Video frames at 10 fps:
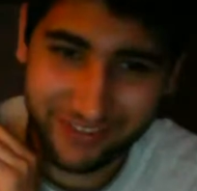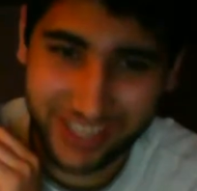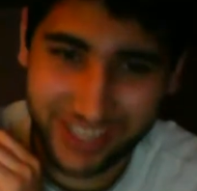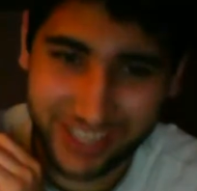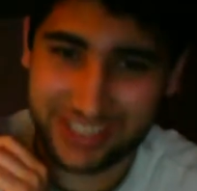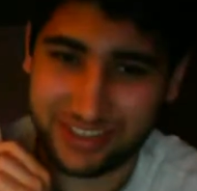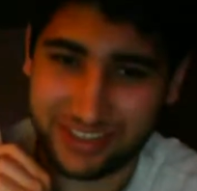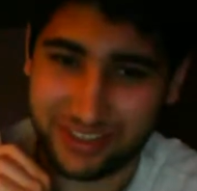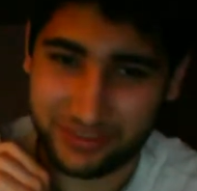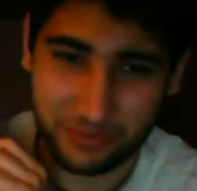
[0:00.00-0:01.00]
flat chested
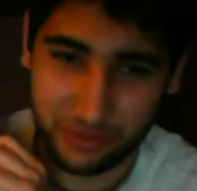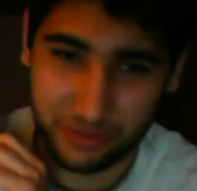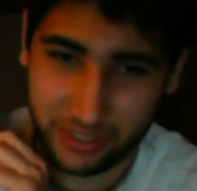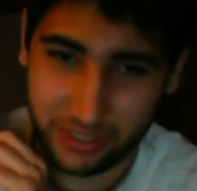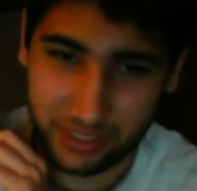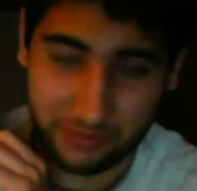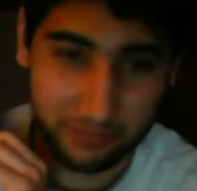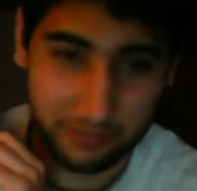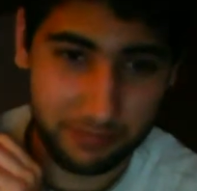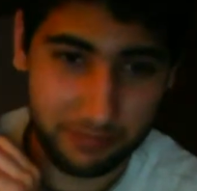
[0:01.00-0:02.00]
girls more than
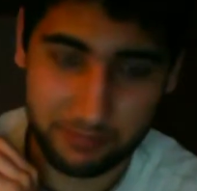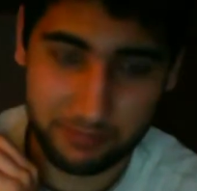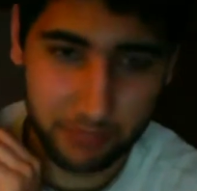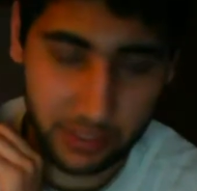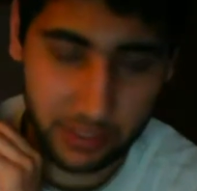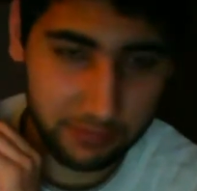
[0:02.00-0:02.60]
big